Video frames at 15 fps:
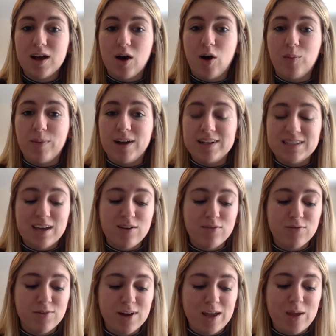on my 10
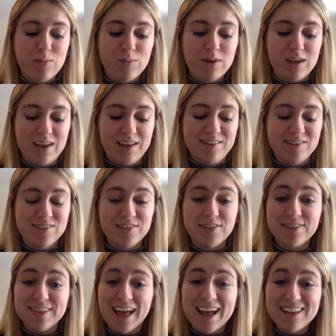frame, it's
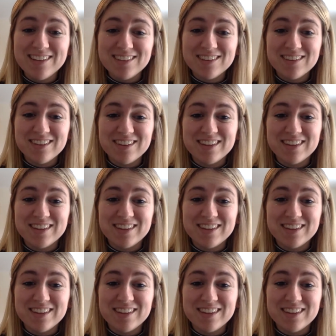less